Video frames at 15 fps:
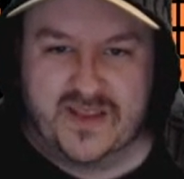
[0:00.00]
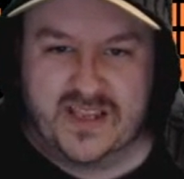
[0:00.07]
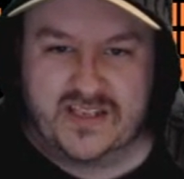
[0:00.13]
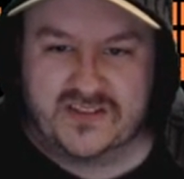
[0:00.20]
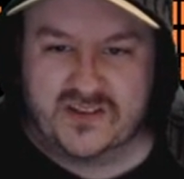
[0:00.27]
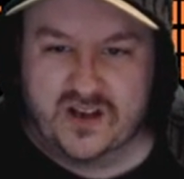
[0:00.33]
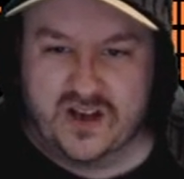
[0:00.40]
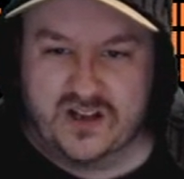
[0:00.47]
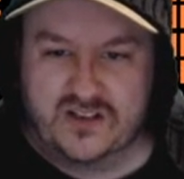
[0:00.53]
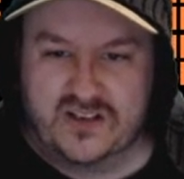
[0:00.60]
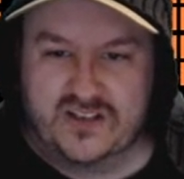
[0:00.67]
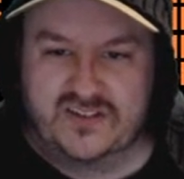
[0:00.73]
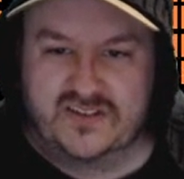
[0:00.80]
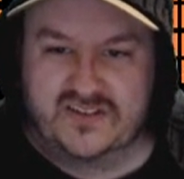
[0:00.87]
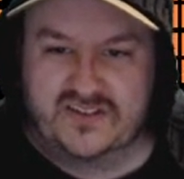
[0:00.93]
He's got
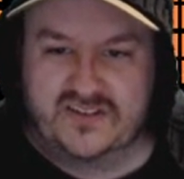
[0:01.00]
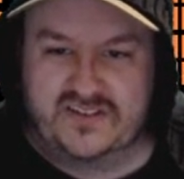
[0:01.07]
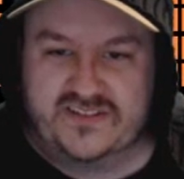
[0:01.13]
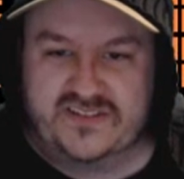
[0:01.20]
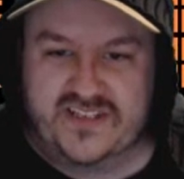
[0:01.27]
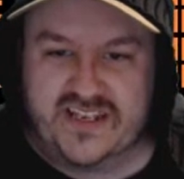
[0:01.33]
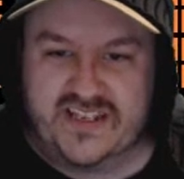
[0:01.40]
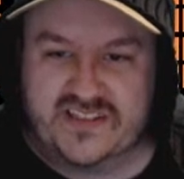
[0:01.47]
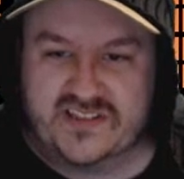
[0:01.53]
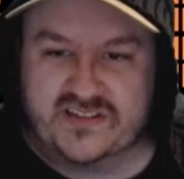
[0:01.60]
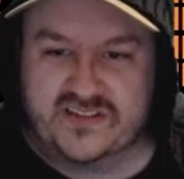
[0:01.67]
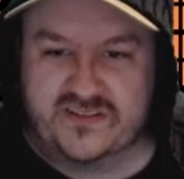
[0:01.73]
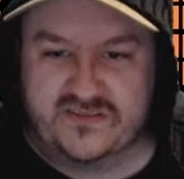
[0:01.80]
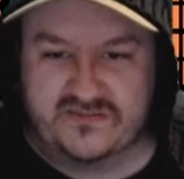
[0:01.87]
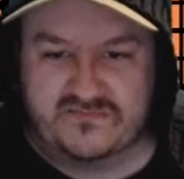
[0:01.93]
a
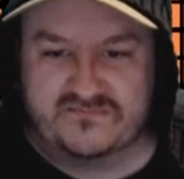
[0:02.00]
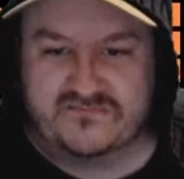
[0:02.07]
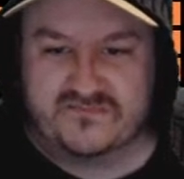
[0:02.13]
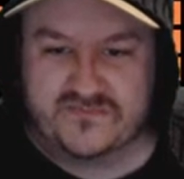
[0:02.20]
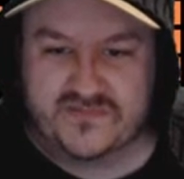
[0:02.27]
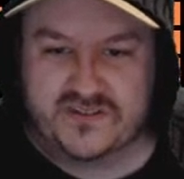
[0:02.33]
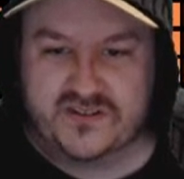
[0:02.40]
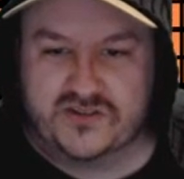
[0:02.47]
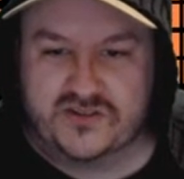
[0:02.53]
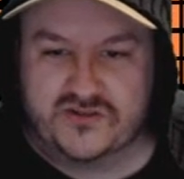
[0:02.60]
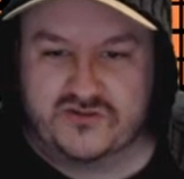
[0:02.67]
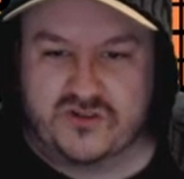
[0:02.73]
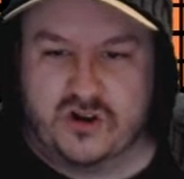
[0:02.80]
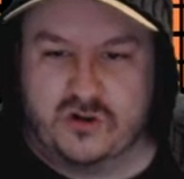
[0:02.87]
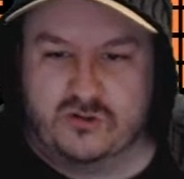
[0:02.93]
decent
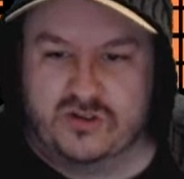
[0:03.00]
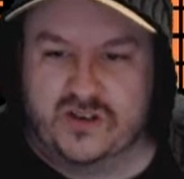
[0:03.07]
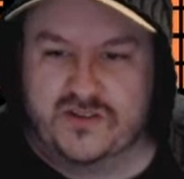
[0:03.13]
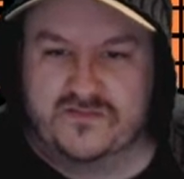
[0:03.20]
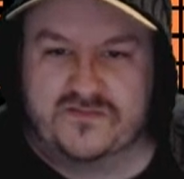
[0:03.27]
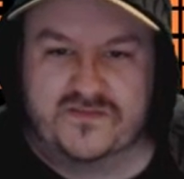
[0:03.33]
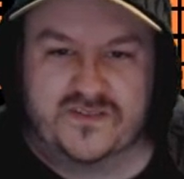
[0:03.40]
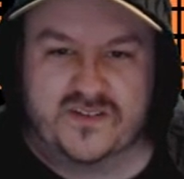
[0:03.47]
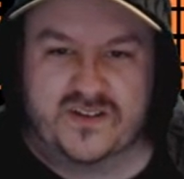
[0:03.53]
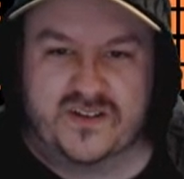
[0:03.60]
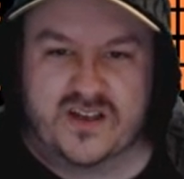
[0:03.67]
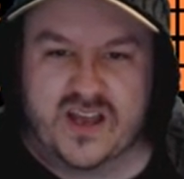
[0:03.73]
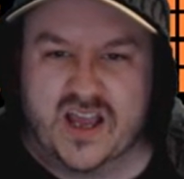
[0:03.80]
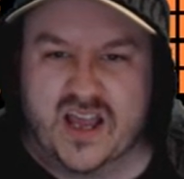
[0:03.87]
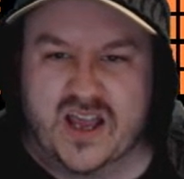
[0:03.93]
control of
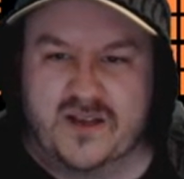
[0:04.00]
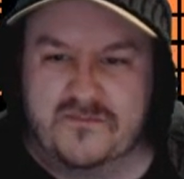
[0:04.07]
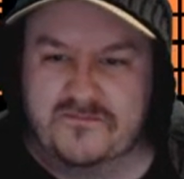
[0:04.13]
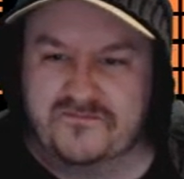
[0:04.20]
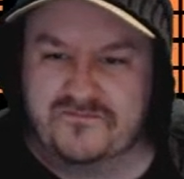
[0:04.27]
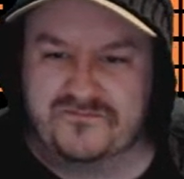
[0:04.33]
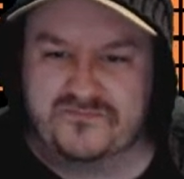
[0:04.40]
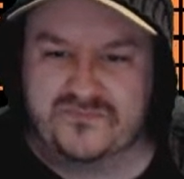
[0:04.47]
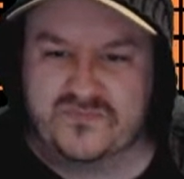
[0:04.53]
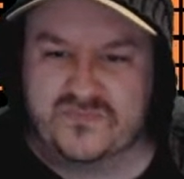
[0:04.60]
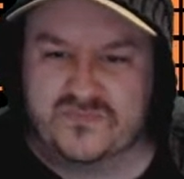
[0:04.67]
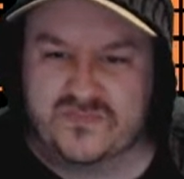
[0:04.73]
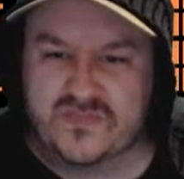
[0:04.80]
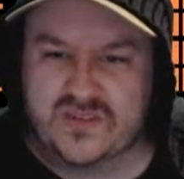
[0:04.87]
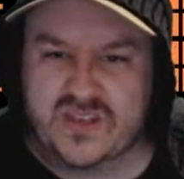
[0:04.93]

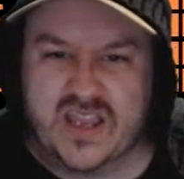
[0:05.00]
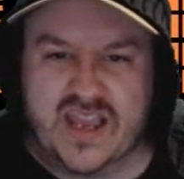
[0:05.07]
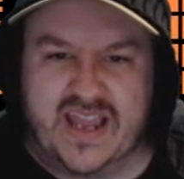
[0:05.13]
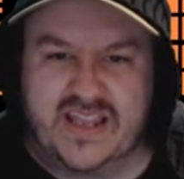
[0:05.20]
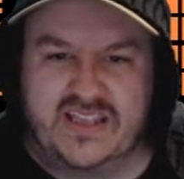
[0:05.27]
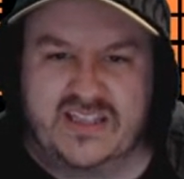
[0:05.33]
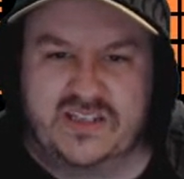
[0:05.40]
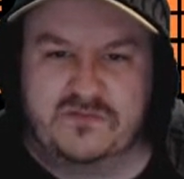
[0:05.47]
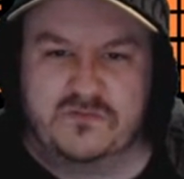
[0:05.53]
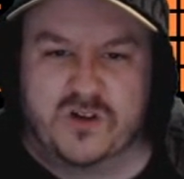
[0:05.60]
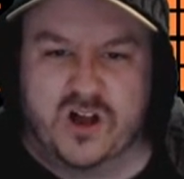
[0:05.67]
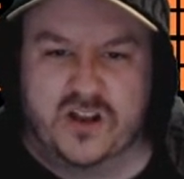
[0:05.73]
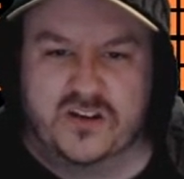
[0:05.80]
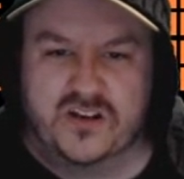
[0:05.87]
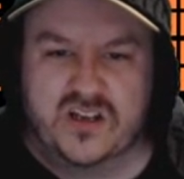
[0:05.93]

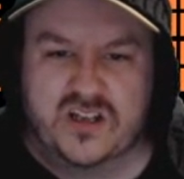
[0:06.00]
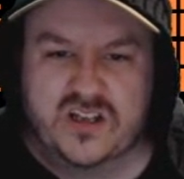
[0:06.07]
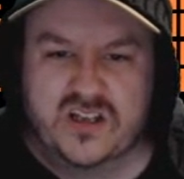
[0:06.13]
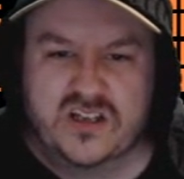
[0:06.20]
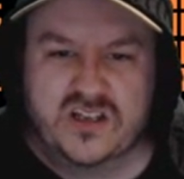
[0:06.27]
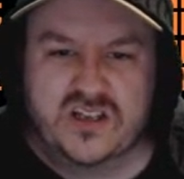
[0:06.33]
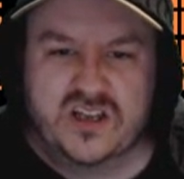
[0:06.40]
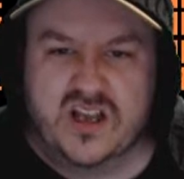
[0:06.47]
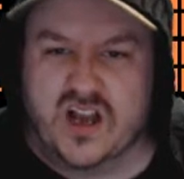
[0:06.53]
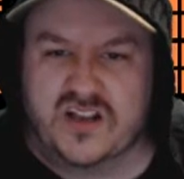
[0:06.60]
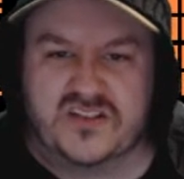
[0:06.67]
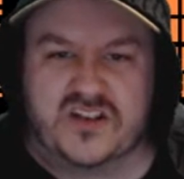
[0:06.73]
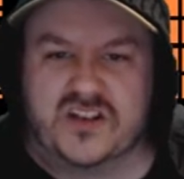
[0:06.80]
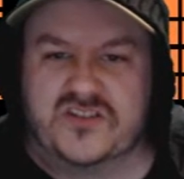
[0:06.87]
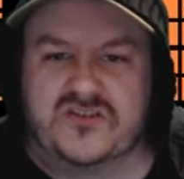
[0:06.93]
81. I
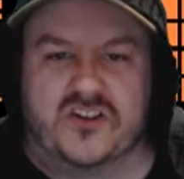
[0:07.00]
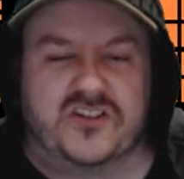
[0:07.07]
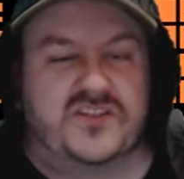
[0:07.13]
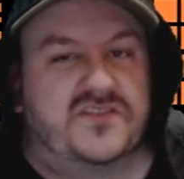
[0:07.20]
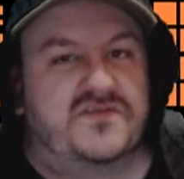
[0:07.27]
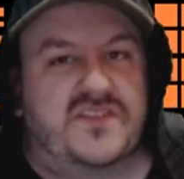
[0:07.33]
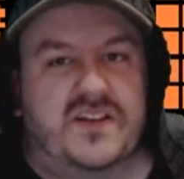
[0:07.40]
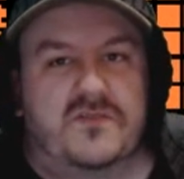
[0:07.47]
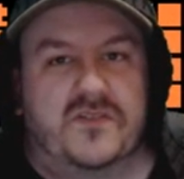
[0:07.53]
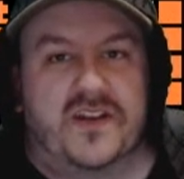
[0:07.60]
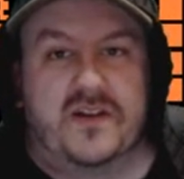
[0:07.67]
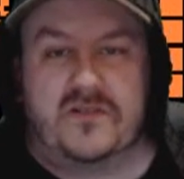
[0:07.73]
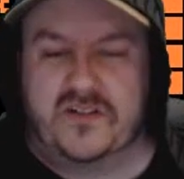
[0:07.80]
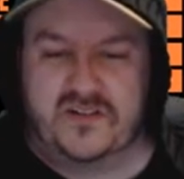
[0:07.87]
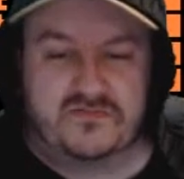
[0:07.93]
tried to think what
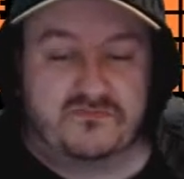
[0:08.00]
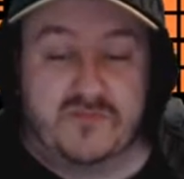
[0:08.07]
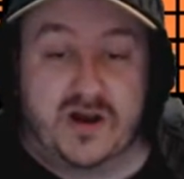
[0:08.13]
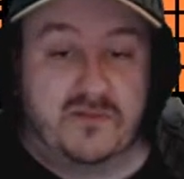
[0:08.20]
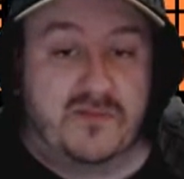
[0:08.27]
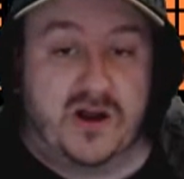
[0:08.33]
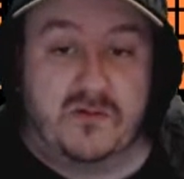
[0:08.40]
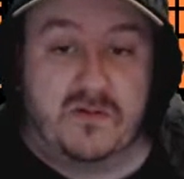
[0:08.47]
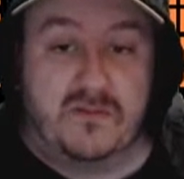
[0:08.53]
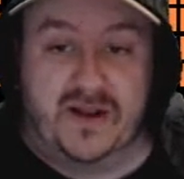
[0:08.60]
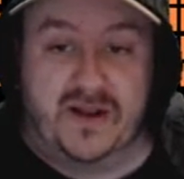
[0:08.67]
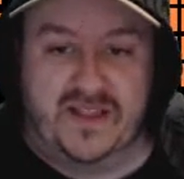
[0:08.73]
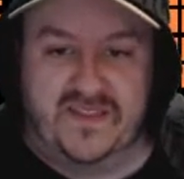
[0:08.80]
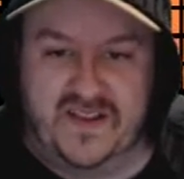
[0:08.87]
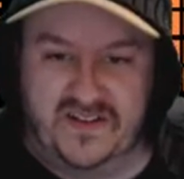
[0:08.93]
that was. My mind went
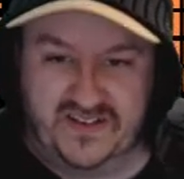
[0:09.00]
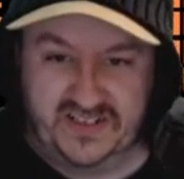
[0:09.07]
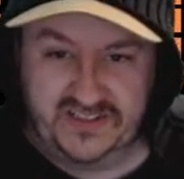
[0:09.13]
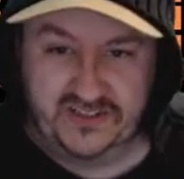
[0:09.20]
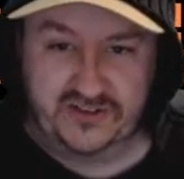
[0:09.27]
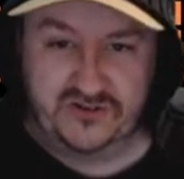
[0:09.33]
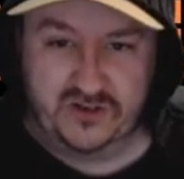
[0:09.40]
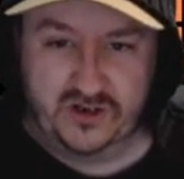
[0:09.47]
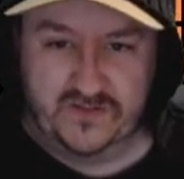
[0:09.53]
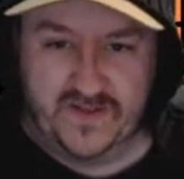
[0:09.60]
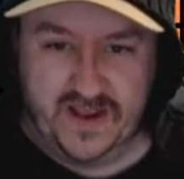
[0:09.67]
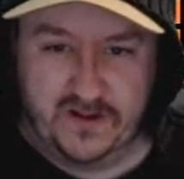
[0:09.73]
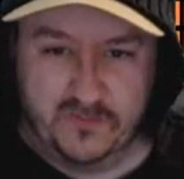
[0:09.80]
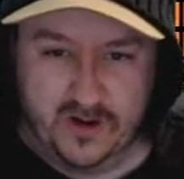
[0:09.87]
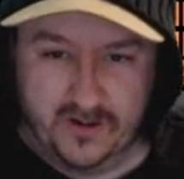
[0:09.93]
blank then. Decent control of
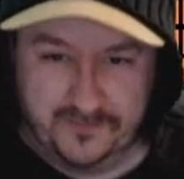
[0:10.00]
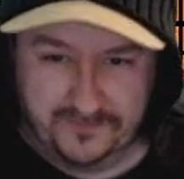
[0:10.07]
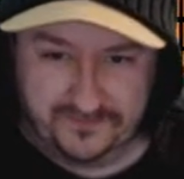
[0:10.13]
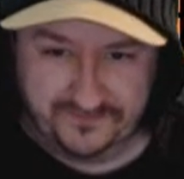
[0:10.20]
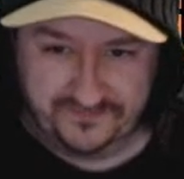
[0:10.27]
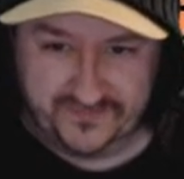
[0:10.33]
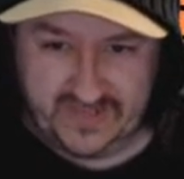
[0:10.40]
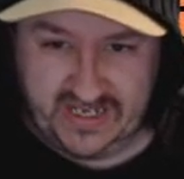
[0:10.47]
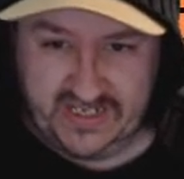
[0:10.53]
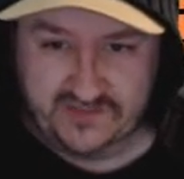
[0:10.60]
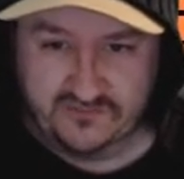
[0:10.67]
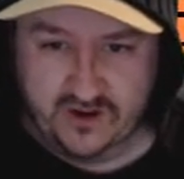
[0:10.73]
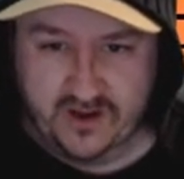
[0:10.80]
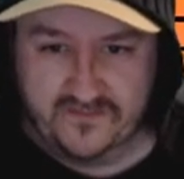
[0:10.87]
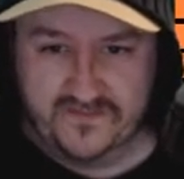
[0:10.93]
81.
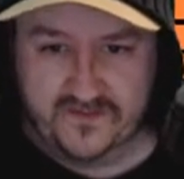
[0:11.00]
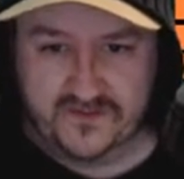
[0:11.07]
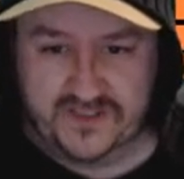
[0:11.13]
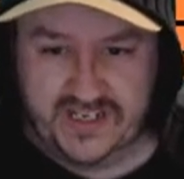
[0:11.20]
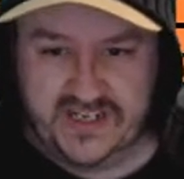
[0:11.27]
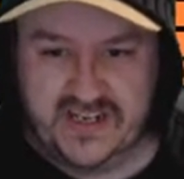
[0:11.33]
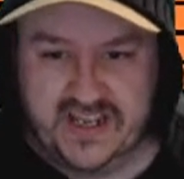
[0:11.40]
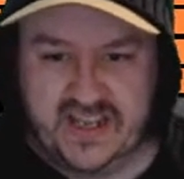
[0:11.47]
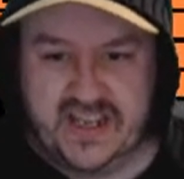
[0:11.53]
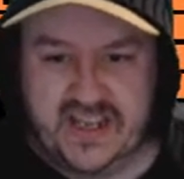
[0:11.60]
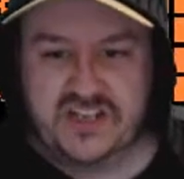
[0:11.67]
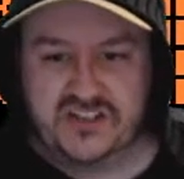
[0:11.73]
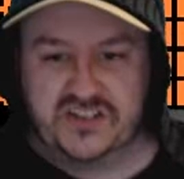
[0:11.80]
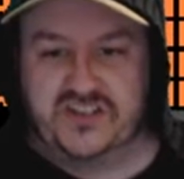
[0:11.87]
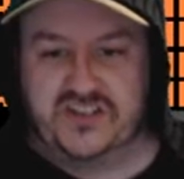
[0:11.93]
He's right-footed.
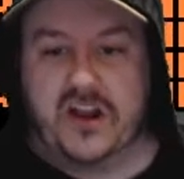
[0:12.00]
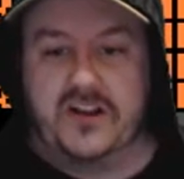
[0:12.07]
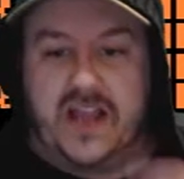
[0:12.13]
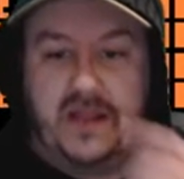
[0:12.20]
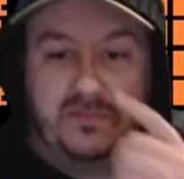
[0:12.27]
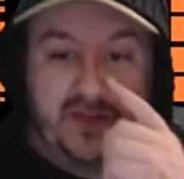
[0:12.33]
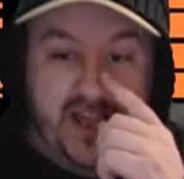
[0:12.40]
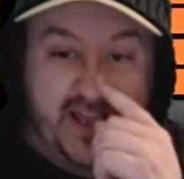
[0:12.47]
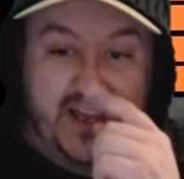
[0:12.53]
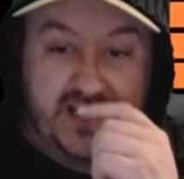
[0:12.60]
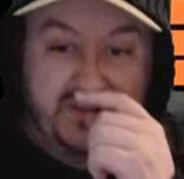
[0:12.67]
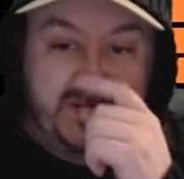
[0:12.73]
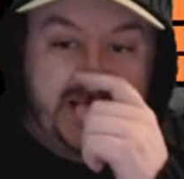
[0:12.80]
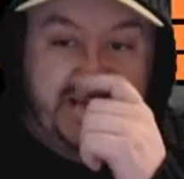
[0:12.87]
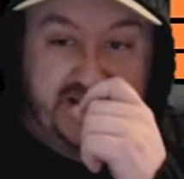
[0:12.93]
So he's an okay player.
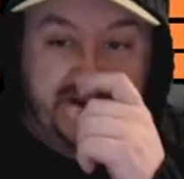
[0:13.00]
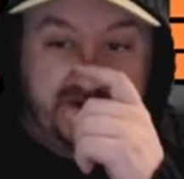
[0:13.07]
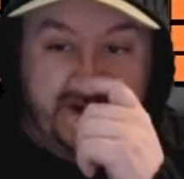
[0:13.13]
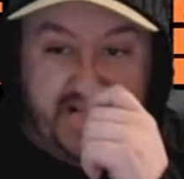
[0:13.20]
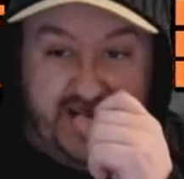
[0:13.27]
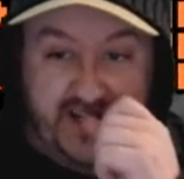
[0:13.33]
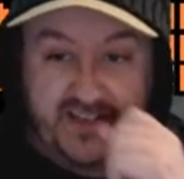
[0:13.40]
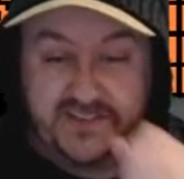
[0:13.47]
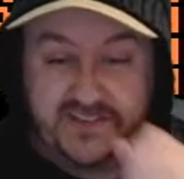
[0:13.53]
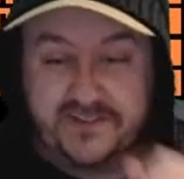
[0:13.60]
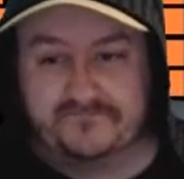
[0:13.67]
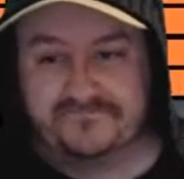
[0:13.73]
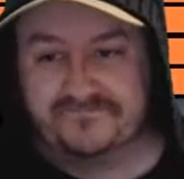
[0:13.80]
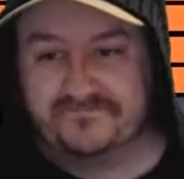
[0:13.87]
He's played 2 friendlies.